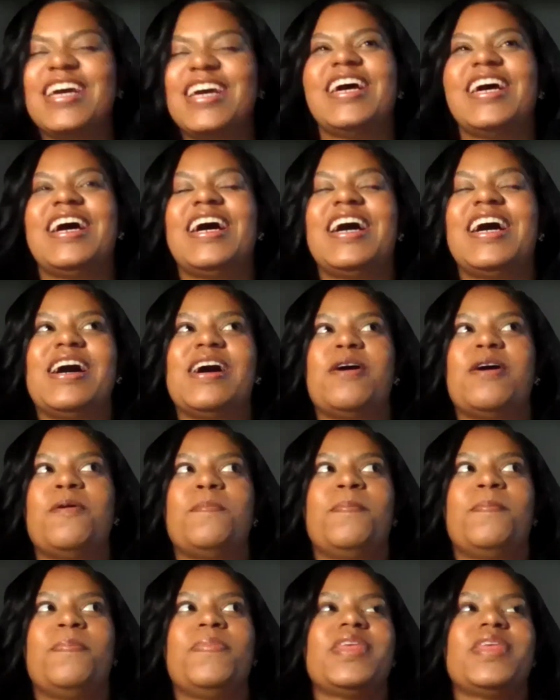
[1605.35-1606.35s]

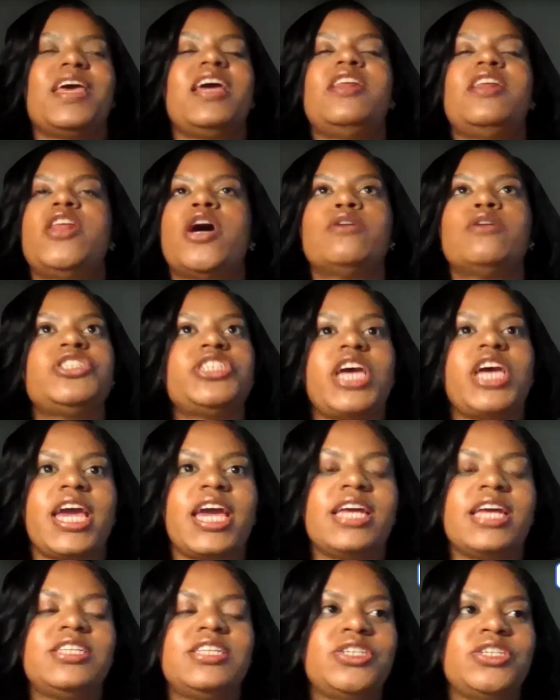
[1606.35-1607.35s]
Um, no
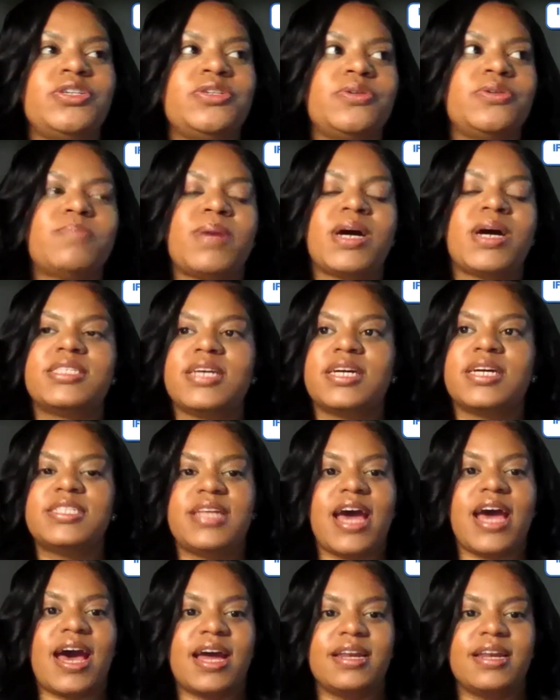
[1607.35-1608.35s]
shade to my son's
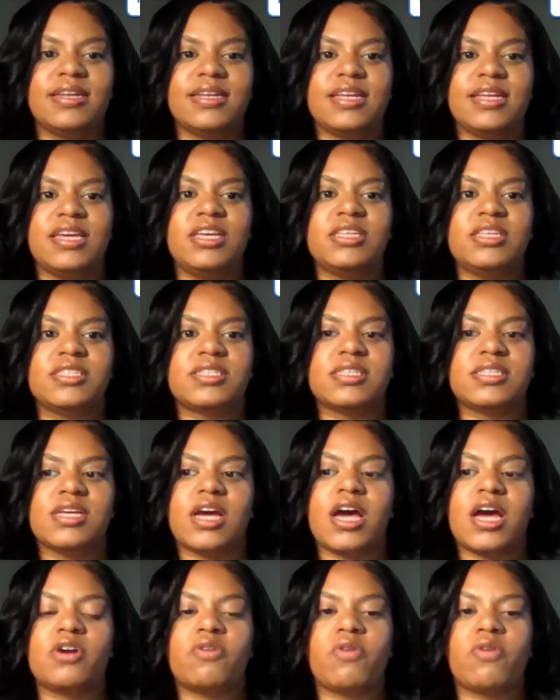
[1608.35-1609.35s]
dad. He's
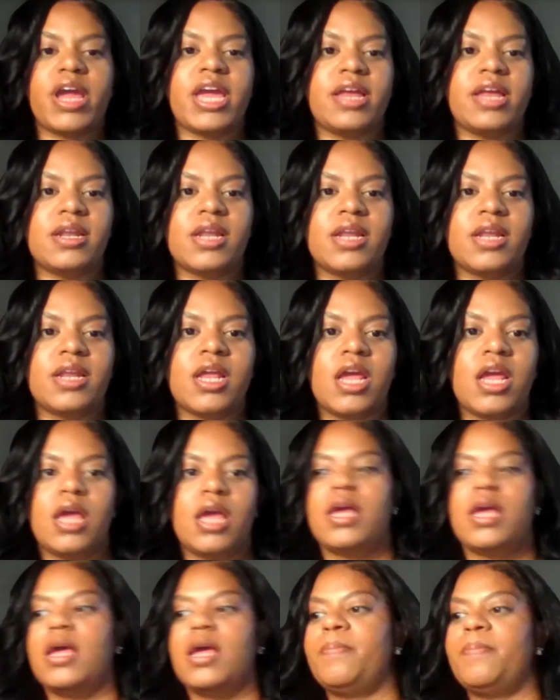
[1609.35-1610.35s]
a great
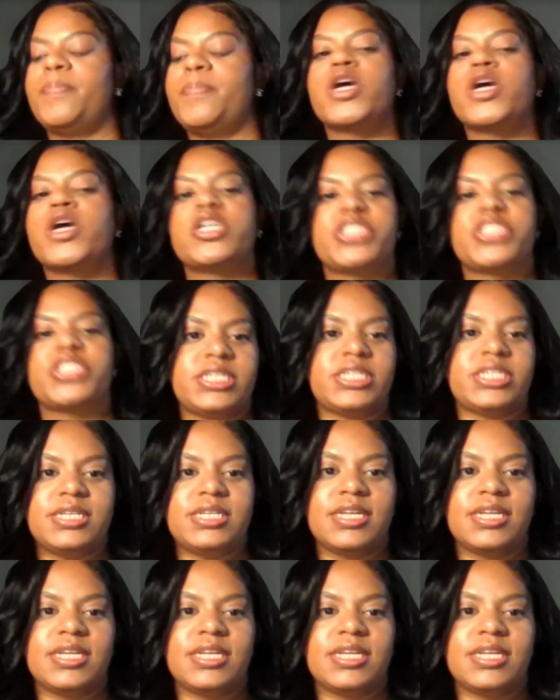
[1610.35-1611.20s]
person.